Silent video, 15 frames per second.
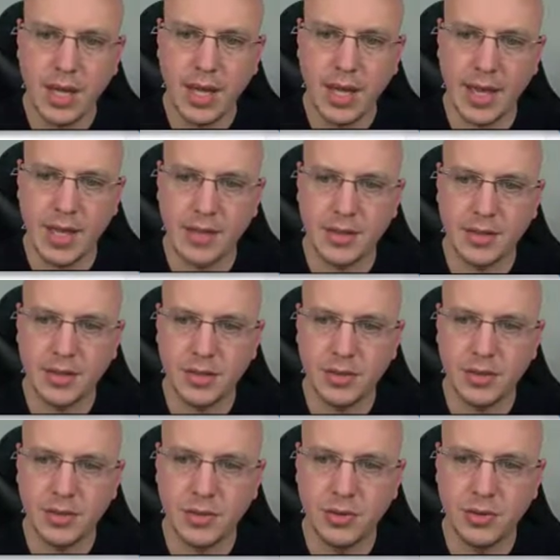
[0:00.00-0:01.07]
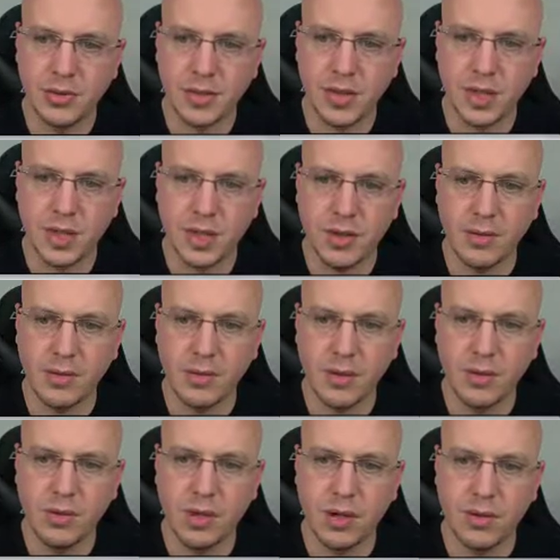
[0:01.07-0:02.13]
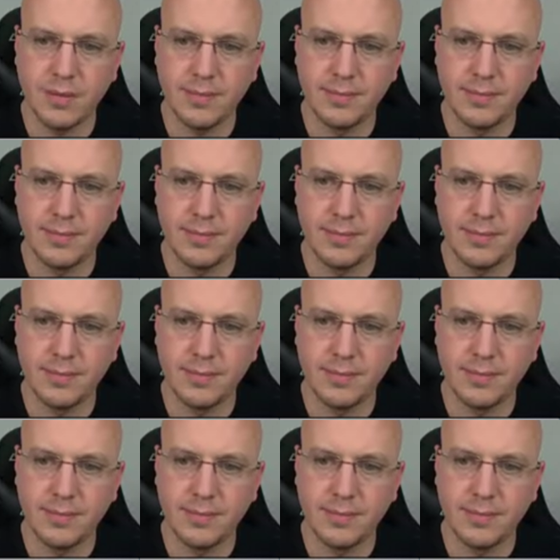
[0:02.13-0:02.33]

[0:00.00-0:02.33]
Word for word: and choose the U-Law.